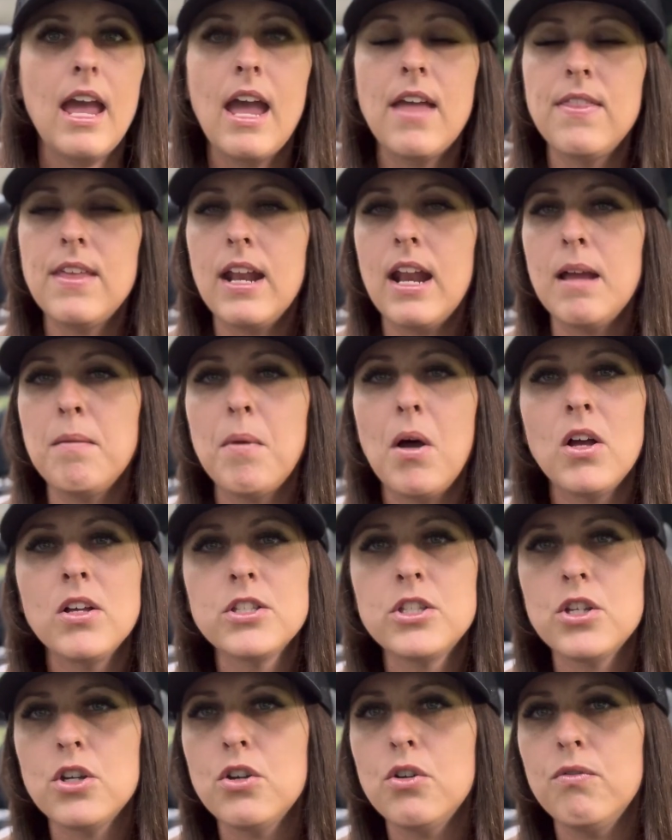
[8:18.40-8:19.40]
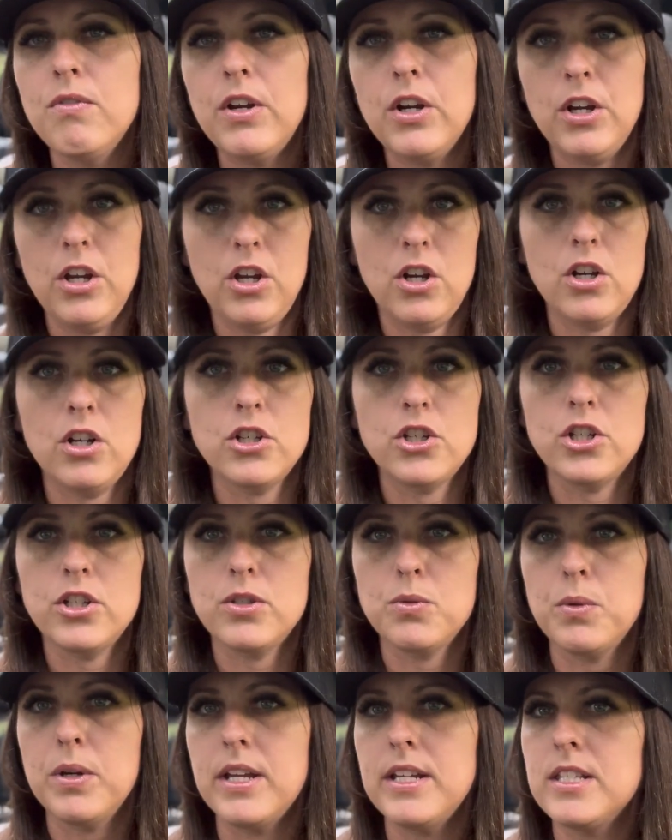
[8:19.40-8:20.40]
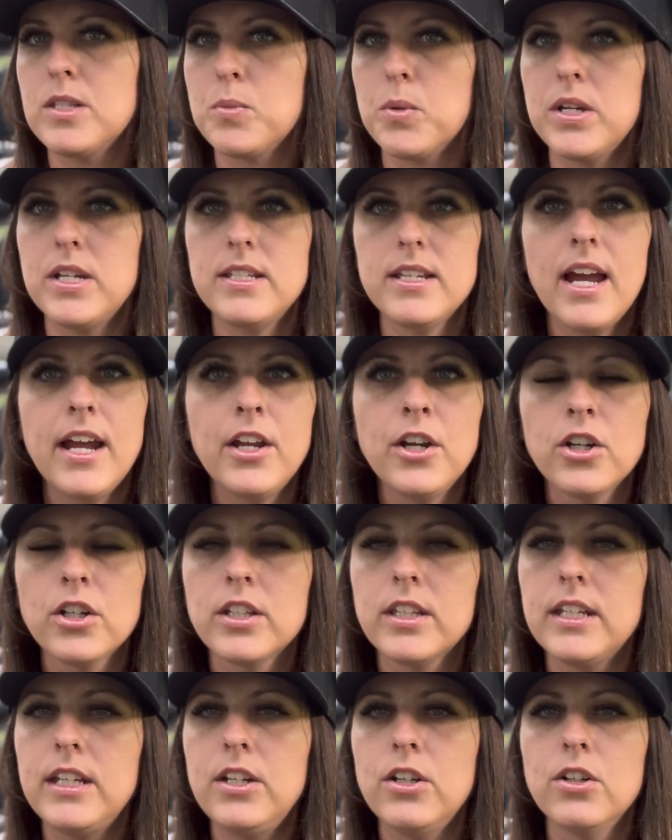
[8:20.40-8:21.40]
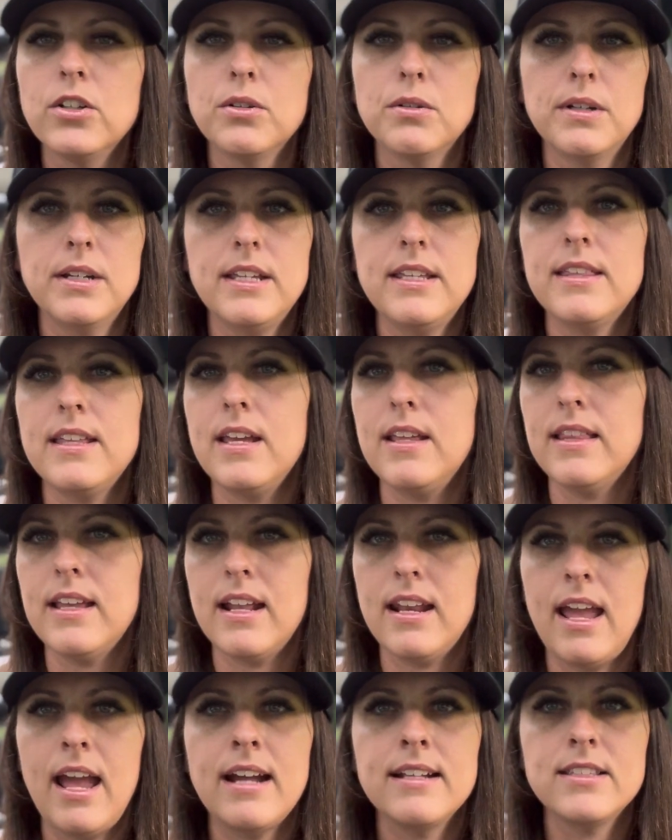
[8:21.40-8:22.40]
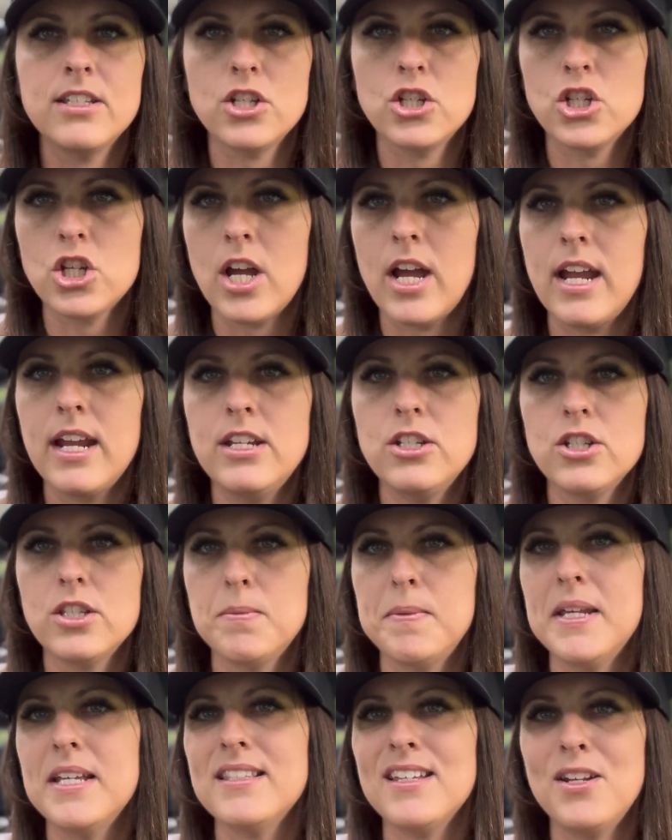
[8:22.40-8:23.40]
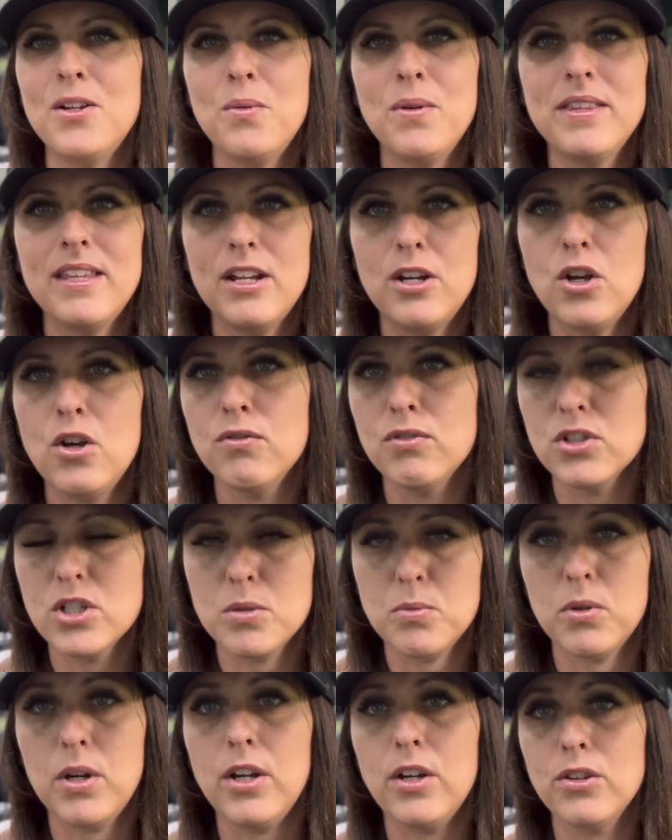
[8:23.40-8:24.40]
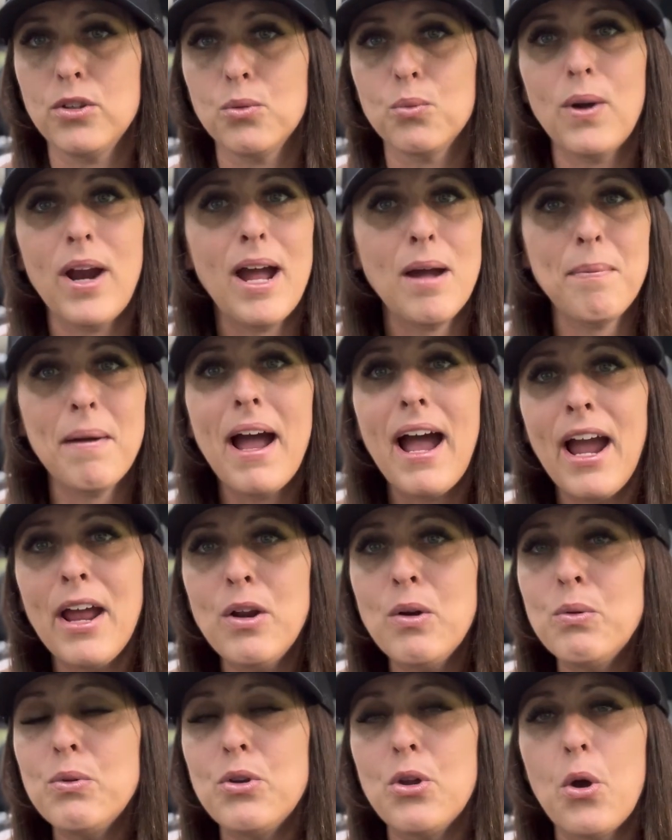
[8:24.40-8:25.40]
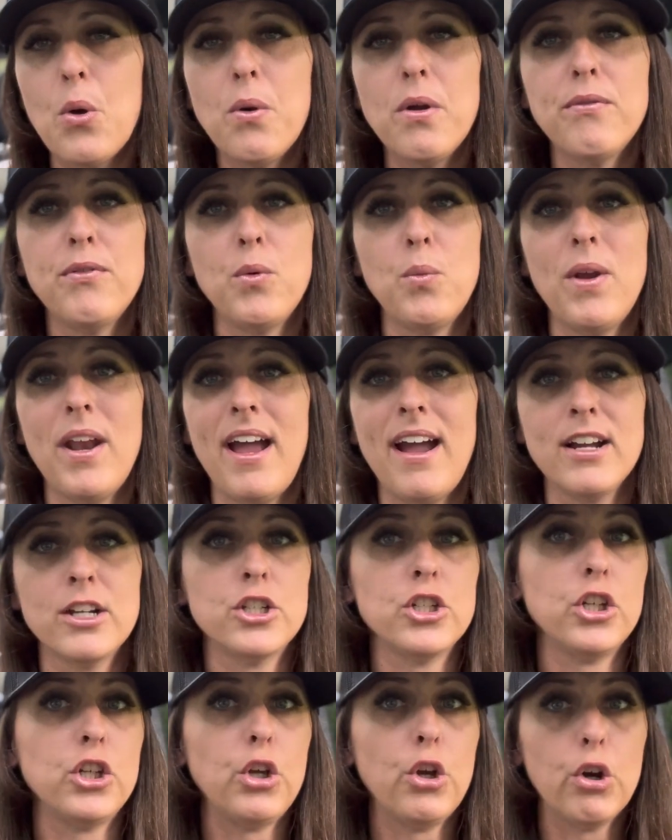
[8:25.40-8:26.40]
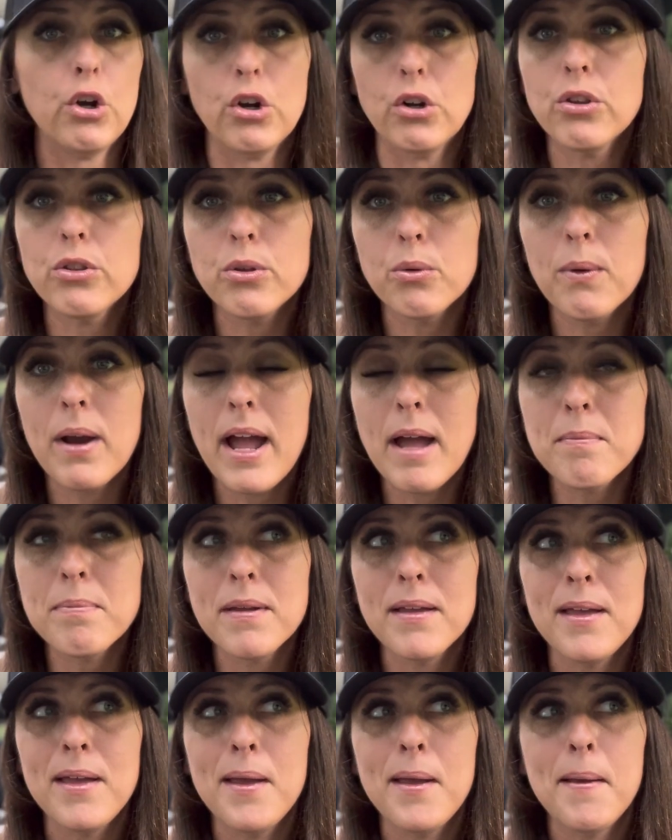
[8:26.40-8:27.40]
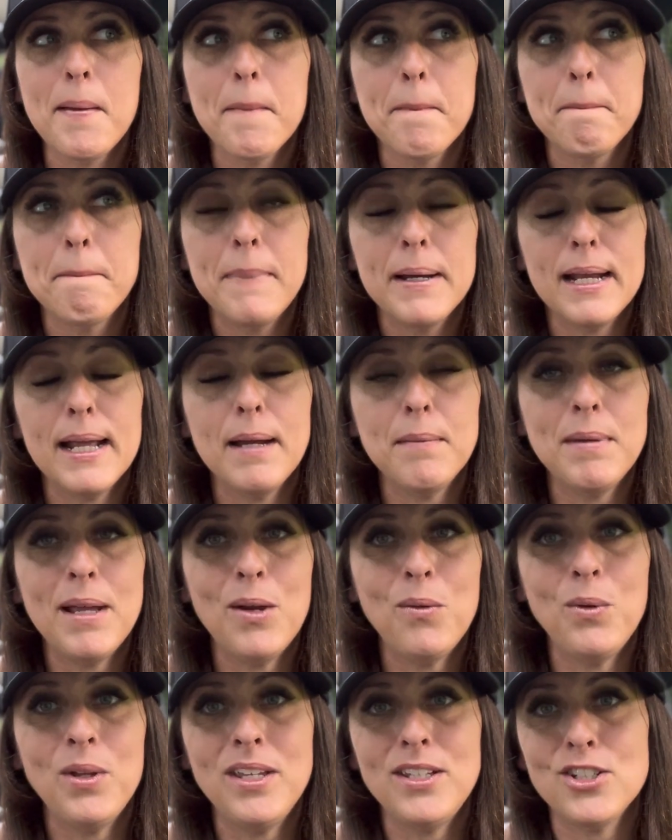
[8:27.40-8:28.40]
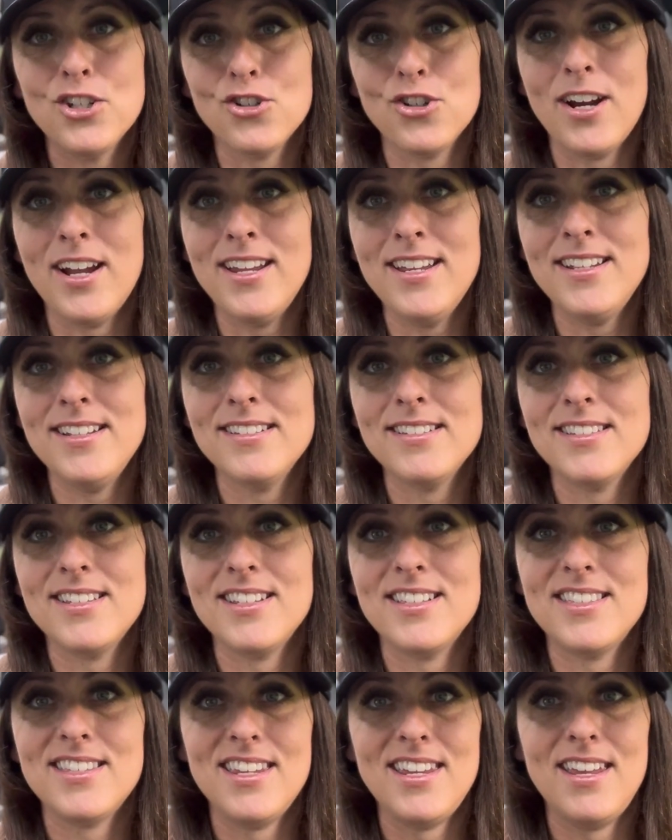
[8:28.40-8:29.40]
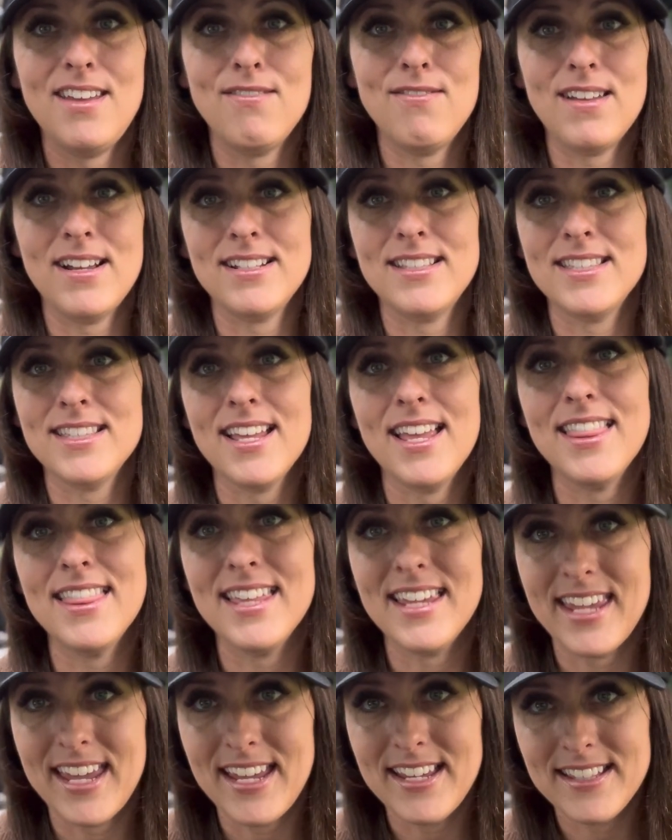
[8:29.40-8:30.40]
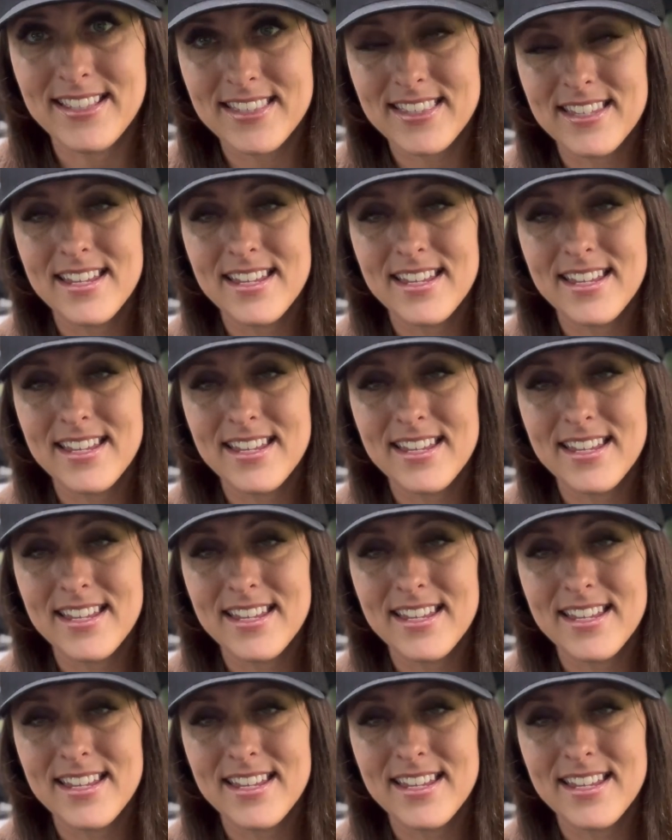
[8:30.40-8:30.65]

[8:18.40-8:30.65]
And then I'm also very cautious when I spray tire cleaner or anything that adds a shine, just because I don't want that overspray on the wrap. I don't know if it would actually hurt the wrap, but I'm not willing to try it to see if that's the case.